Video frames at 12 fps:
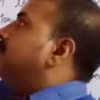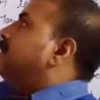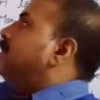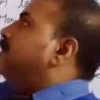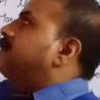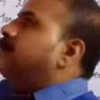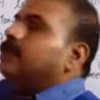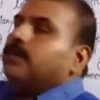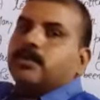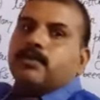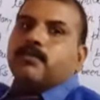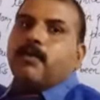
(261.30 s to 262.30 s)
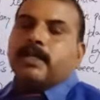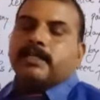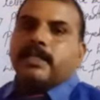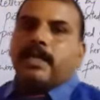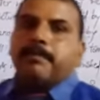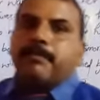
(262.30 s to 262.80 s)
this denote what
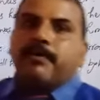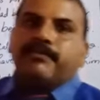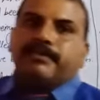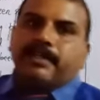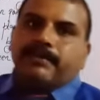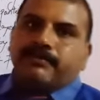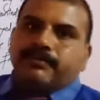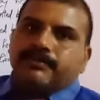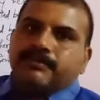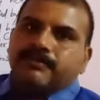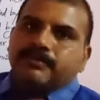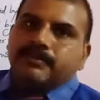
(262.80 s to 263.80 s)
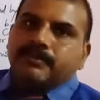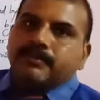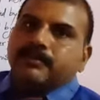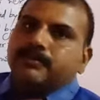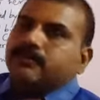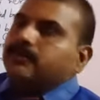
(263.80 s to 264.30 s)
type of tense?
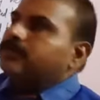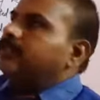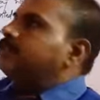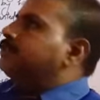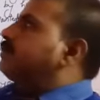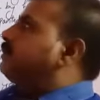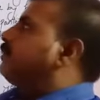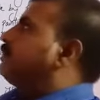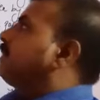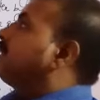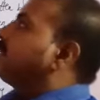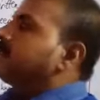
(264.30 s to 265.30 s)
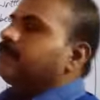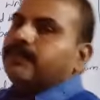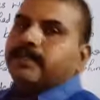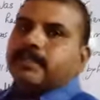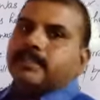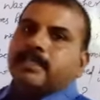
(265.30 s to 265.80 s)
So this denote
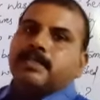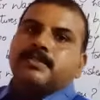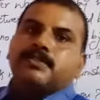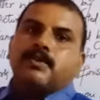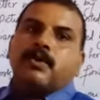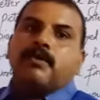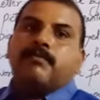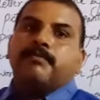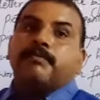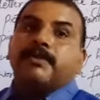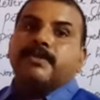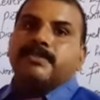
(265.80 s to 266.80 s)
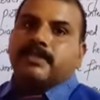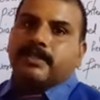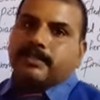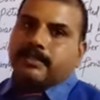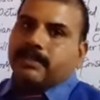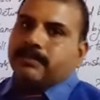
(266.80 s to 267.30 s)
indefinite tense of
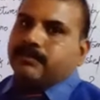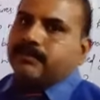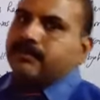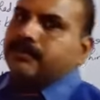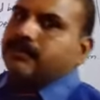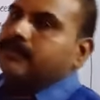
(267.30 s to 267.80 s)
present tense.